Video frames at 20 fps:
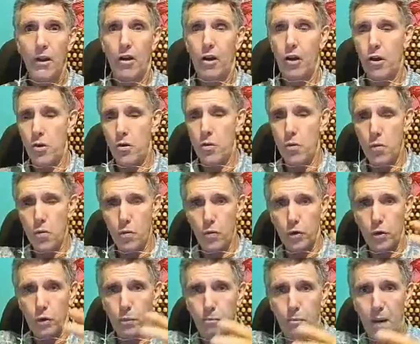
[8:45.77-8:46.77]

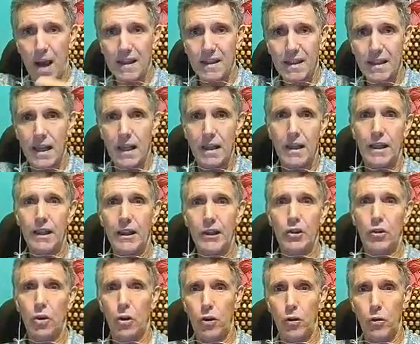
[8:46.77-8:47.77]
huge pasta
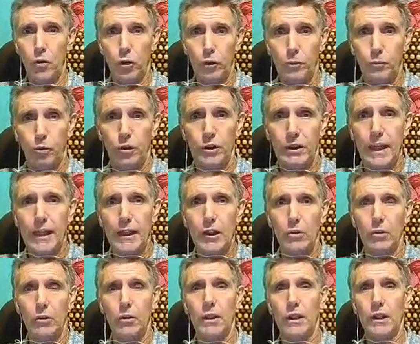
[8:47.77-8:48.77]
dish, or huge
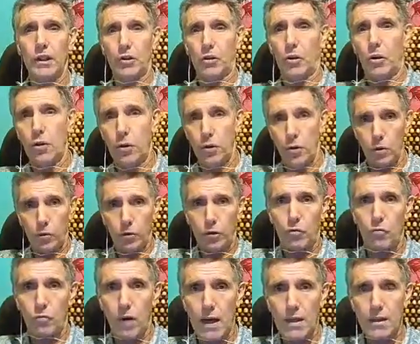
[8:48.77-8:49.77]
potato dish, or
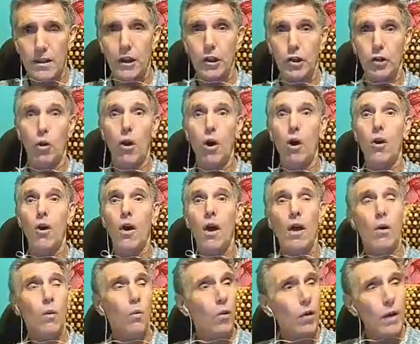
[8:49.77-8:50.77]
huge rice dish, or
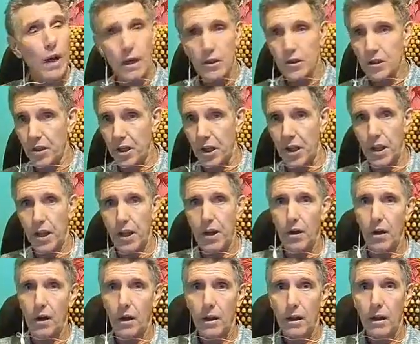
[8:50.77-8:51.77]
what I see
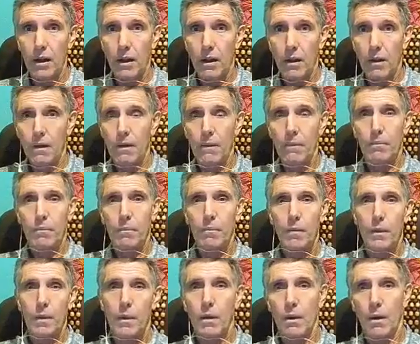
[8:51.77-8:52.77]
here,
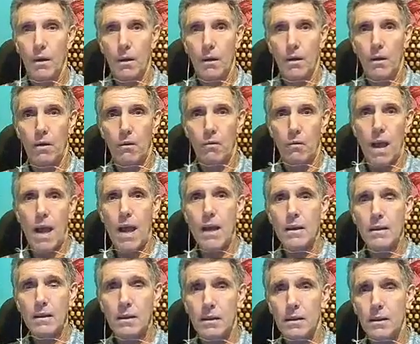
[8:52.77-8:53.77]

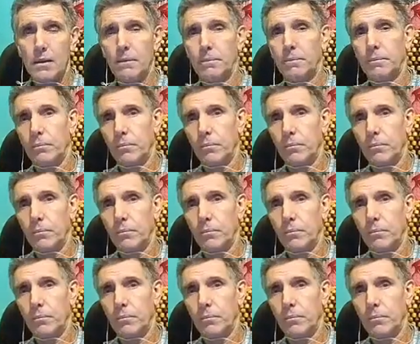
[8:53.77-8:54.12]
rice,